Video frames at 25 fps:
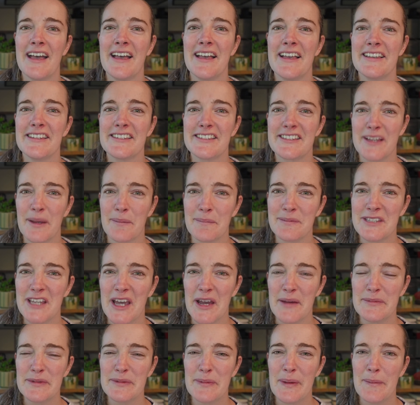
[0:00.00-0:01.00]

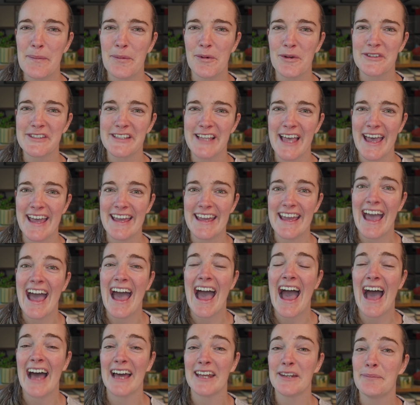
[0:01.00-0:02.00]
Sometimes people say
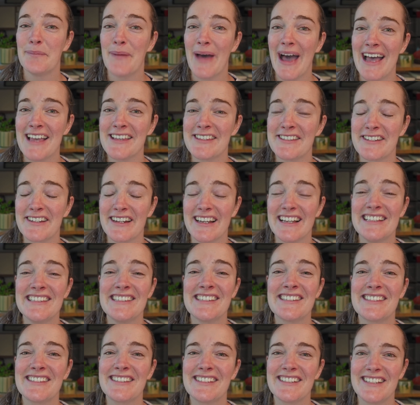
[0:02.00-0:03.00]
had best
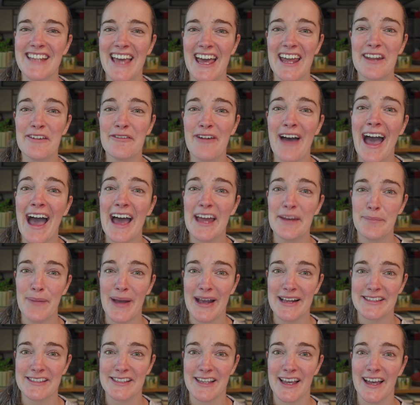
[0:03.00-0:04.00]
instead of had
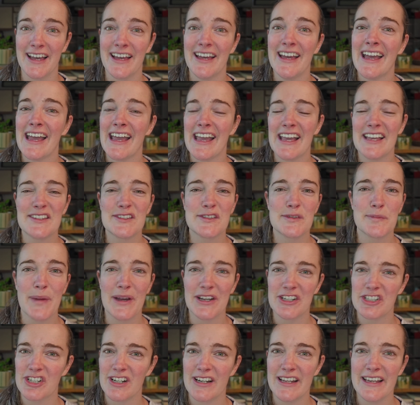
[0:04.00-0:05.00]
better,
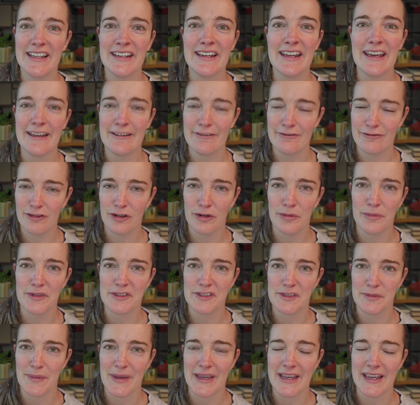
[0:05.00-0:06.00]
especially in informal
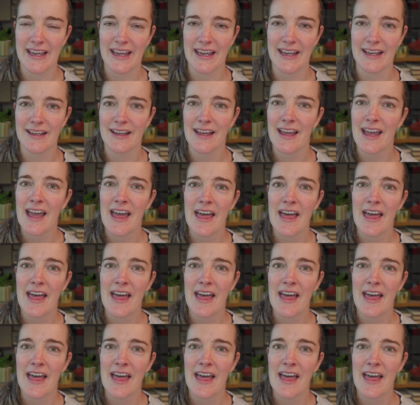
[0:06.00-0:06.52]
speaking.